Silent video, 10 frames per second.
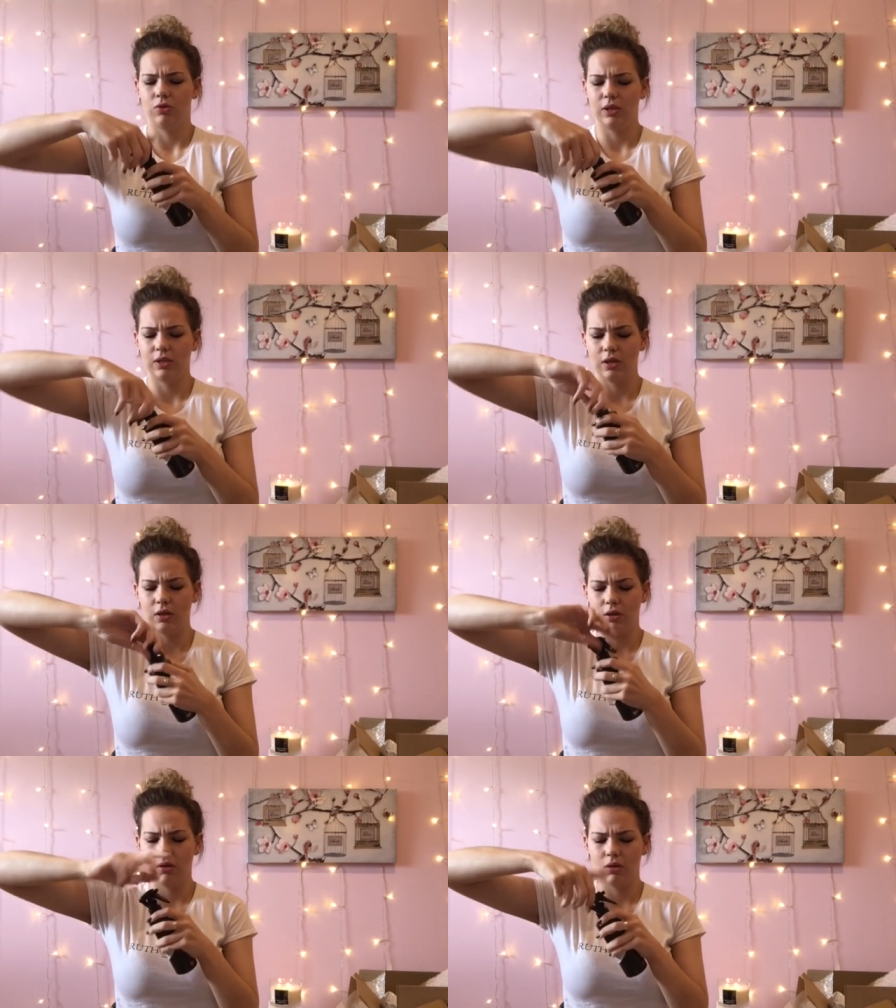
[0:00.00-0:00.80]
Twist
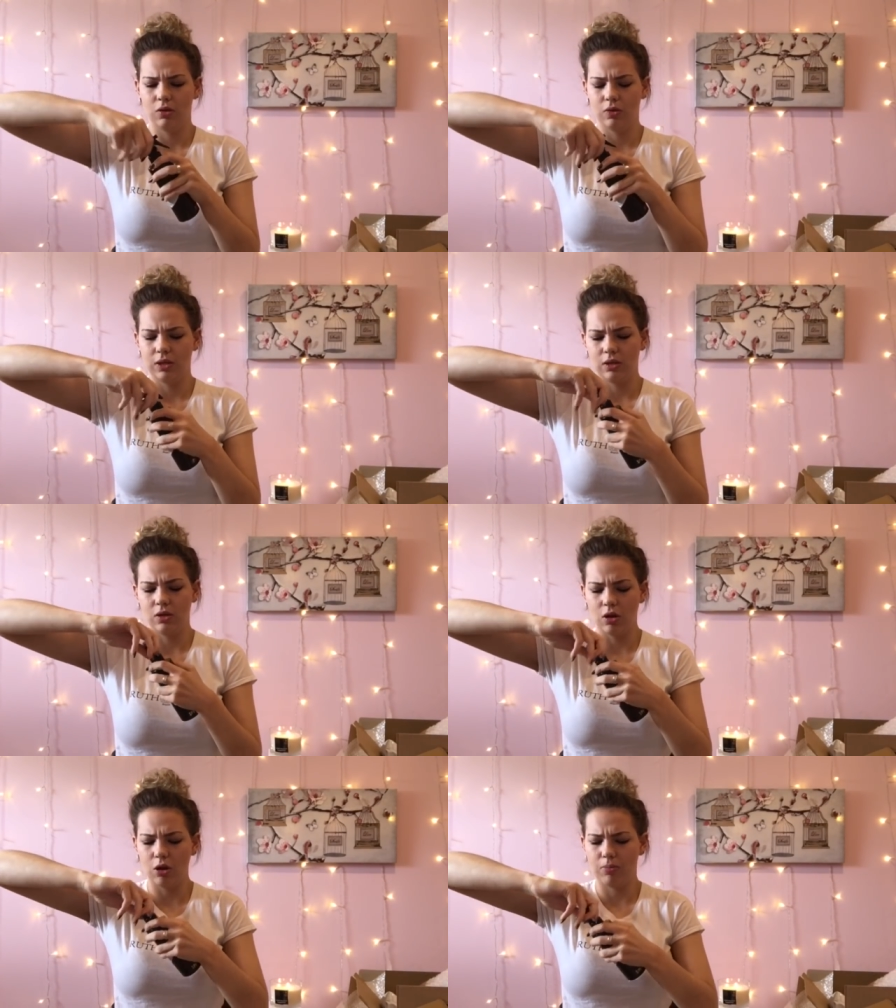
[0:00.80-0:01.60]
it. Twist the
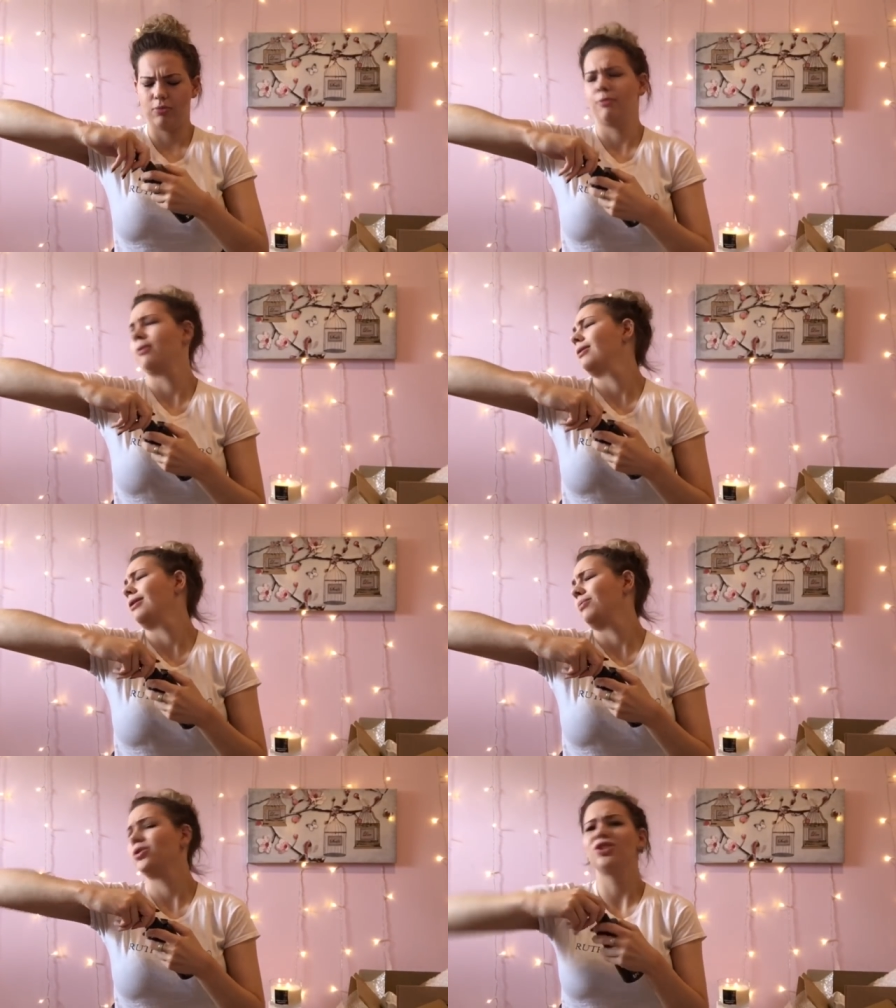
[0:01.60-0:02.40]
top.
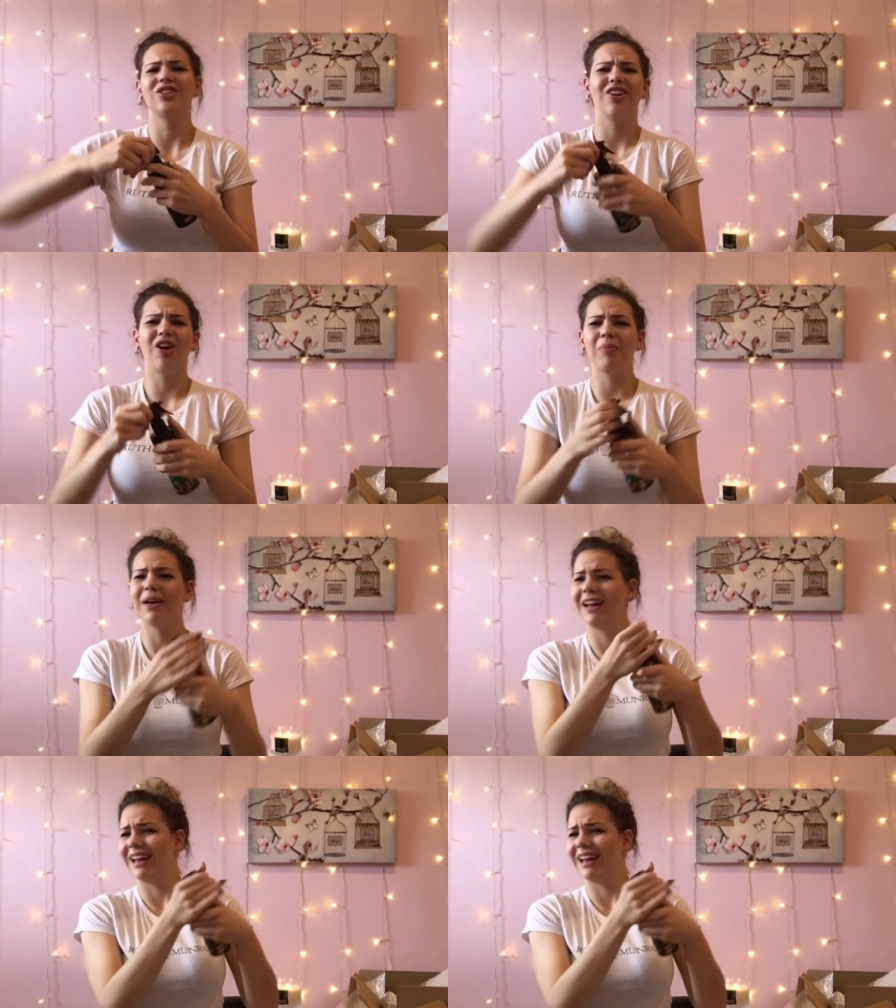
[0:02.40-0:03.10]
Push the top.